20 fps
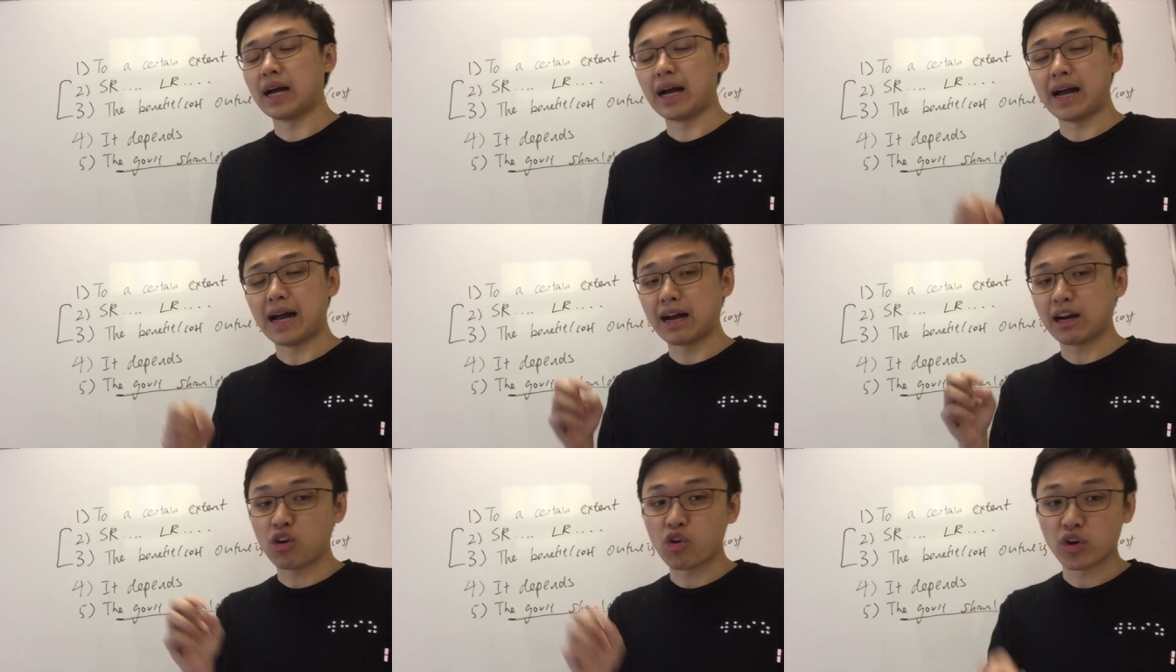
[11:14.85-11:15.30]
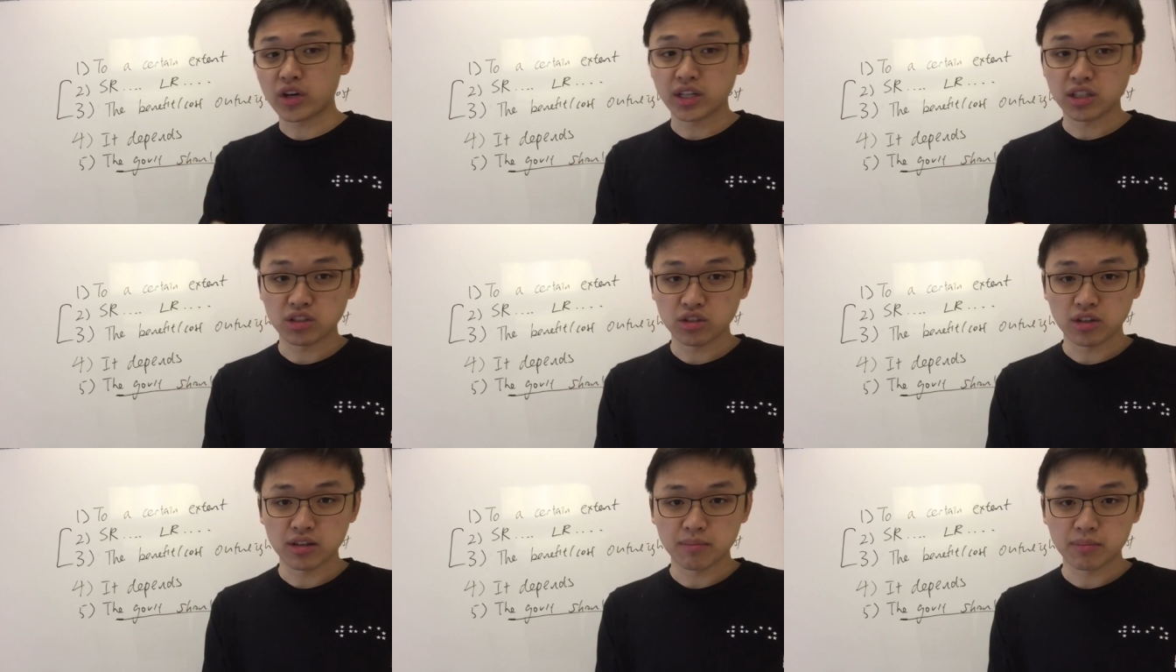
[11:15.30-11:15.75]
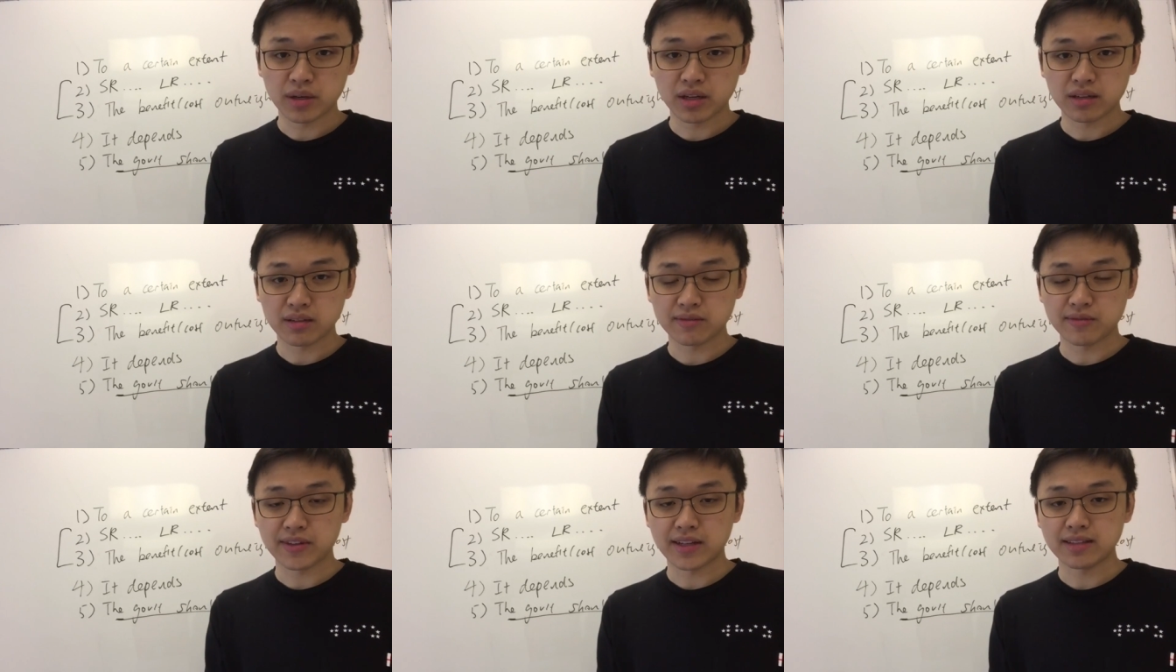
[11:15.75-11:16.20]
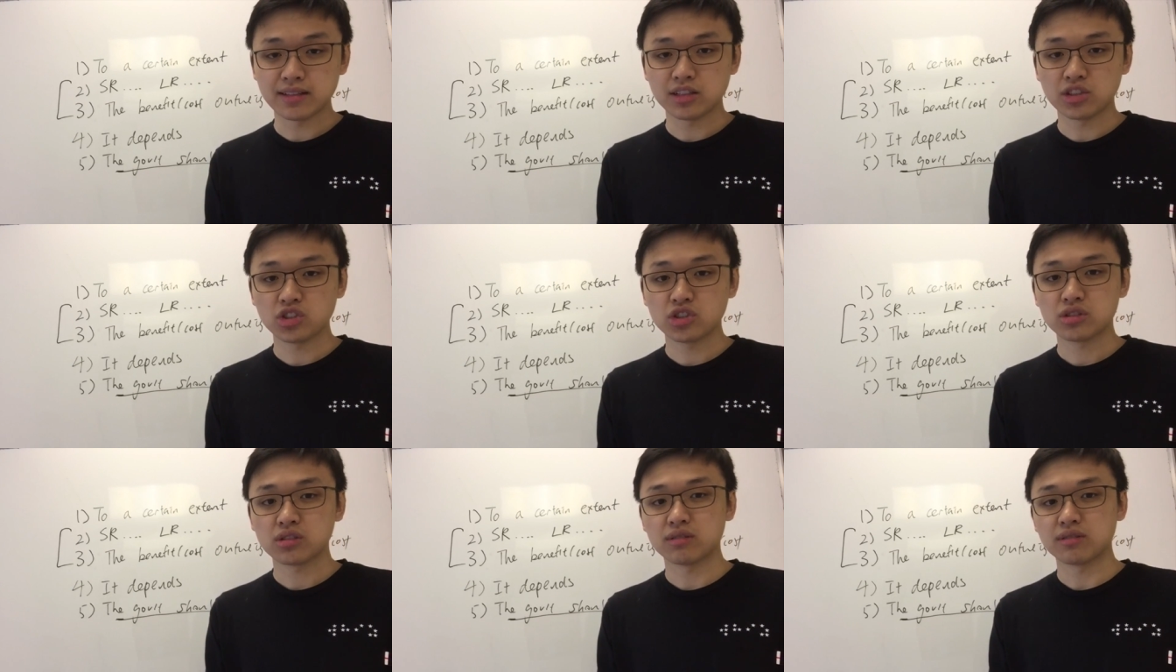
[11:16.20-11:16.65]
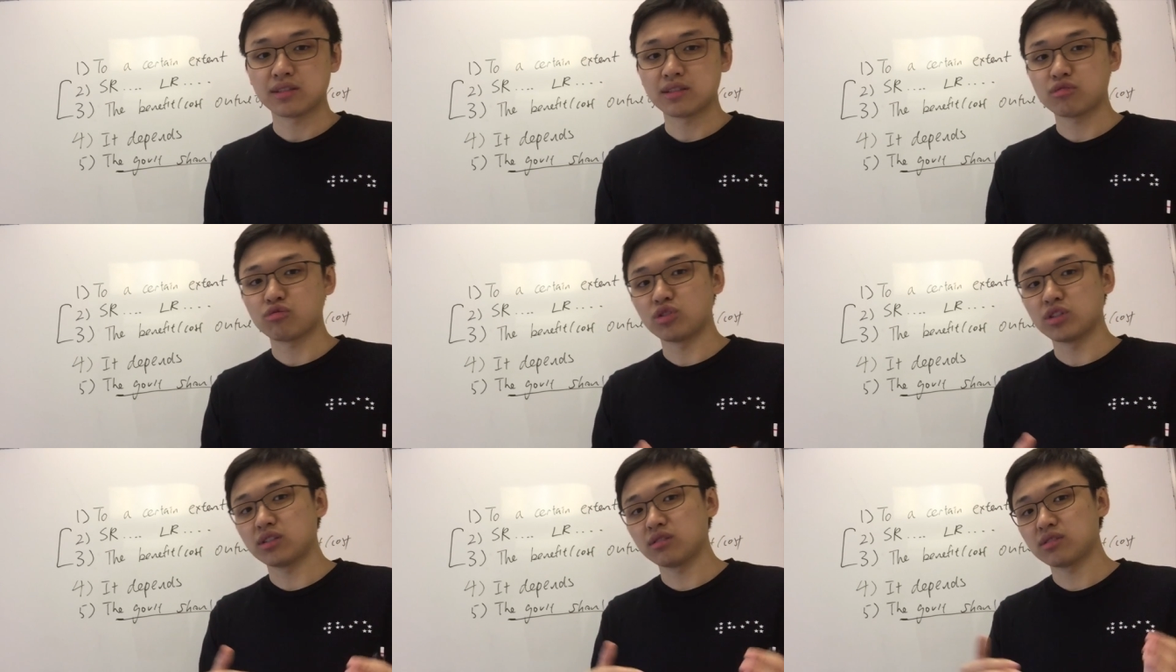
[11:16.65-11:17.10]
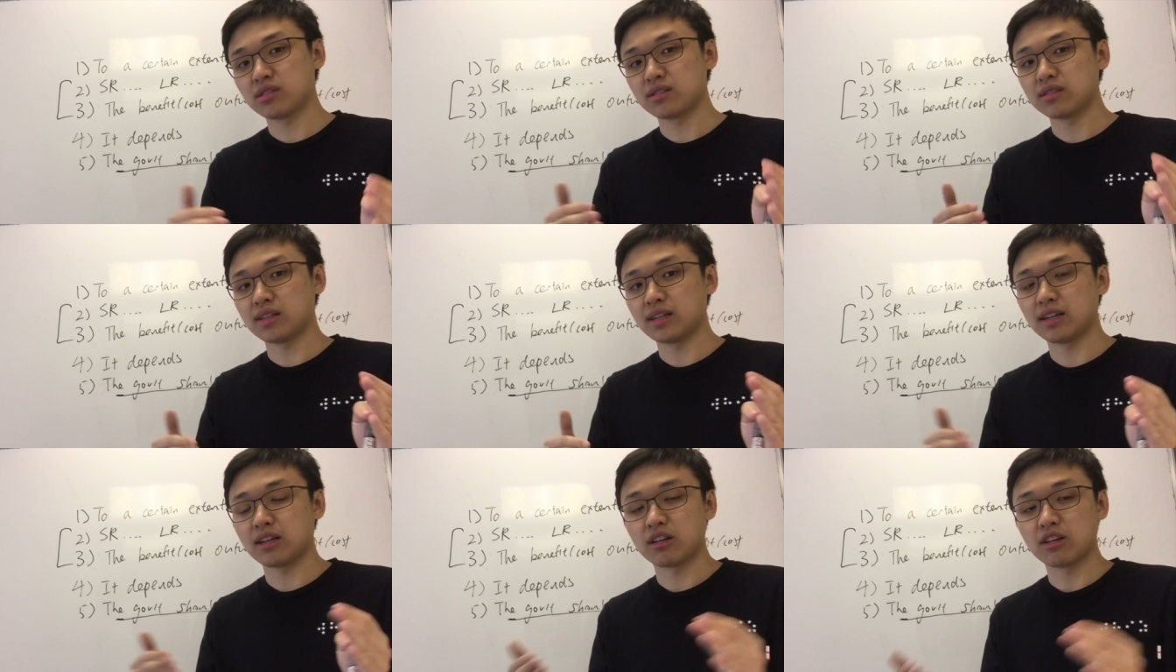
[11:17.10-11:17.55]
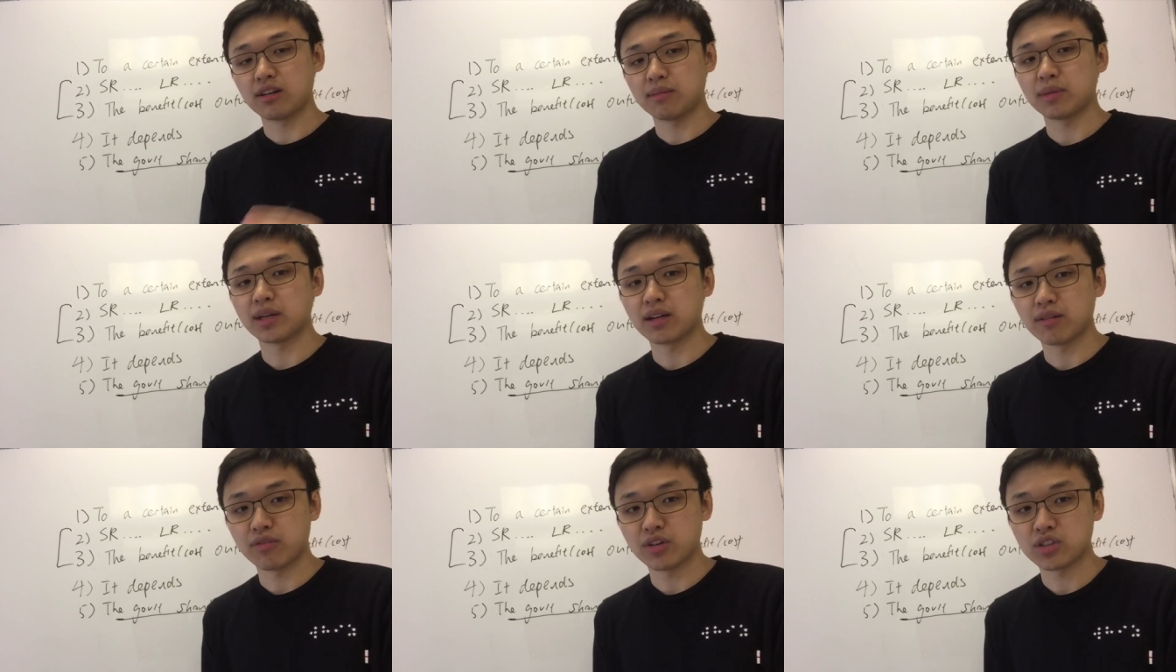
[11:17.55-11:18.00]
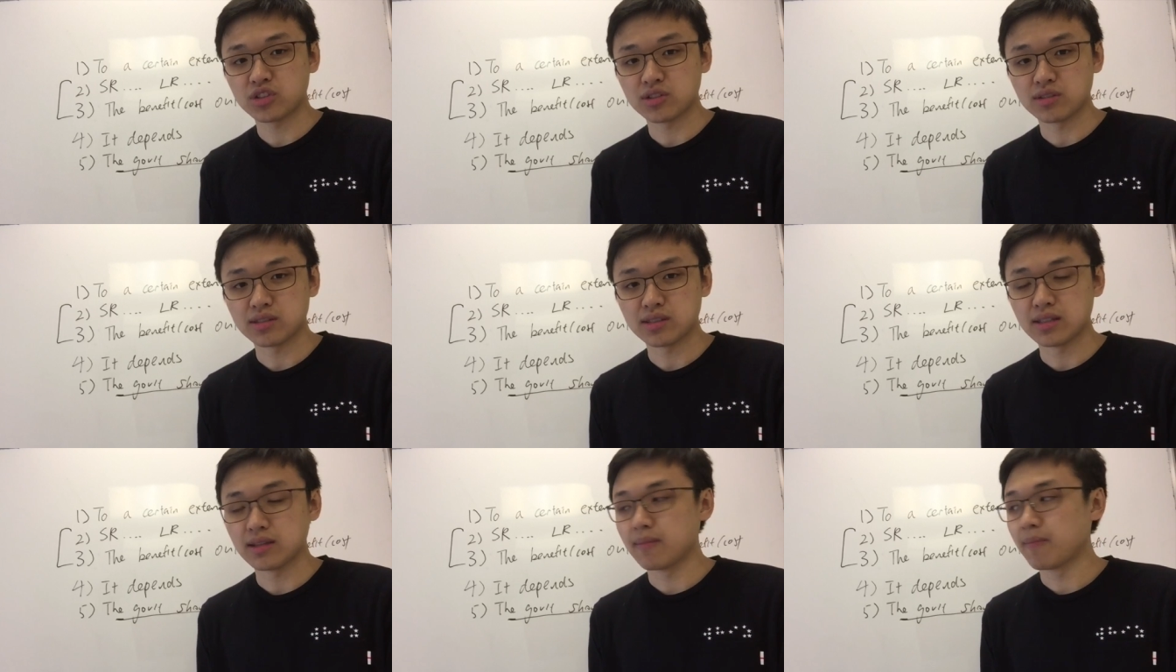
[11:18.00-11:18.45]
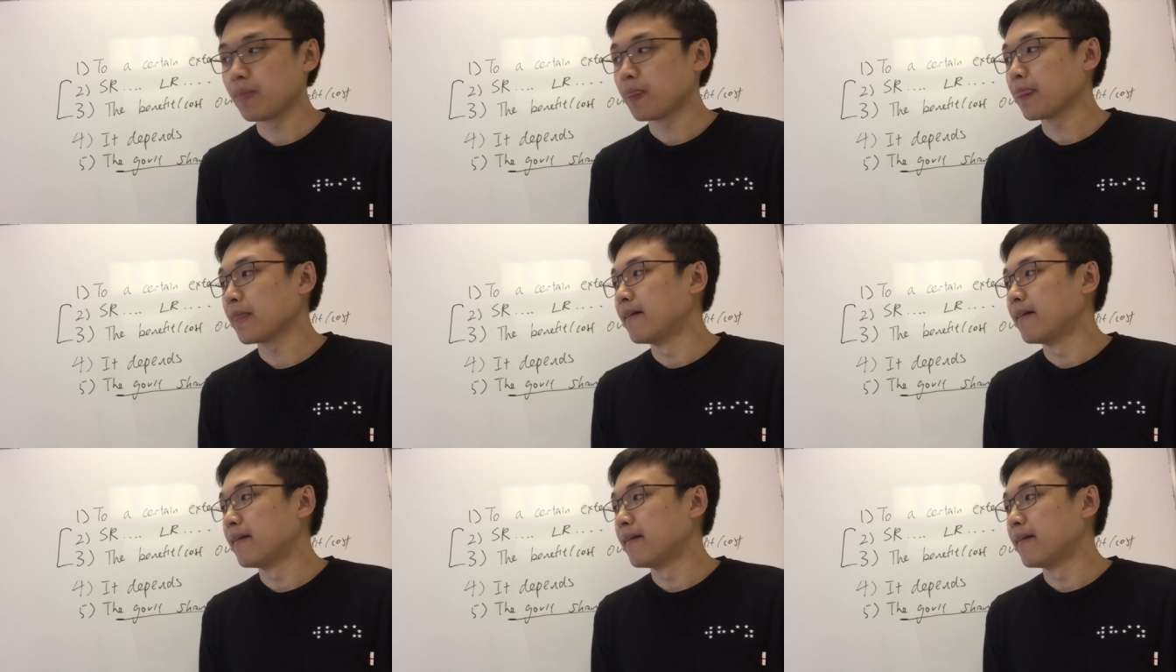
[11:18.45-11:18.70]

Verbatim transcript: according to comparative advantage, so this reduces economic efficiency.